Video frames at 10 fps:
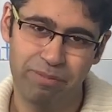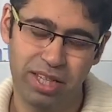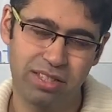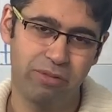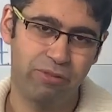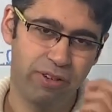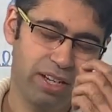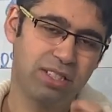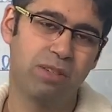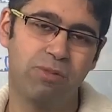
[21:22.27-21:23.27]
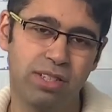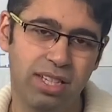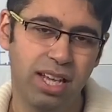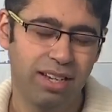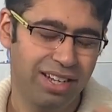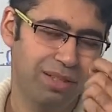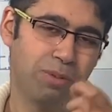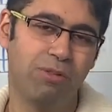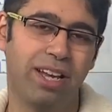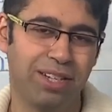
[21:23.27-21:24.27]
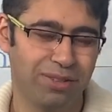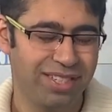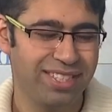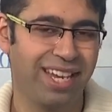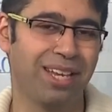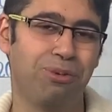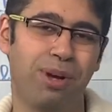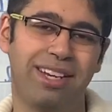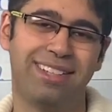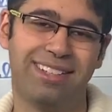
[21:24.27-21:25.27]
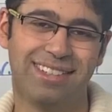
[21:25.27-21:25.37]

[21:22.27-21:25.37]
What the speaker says: That's the first difference. Let's move ahead to the second one.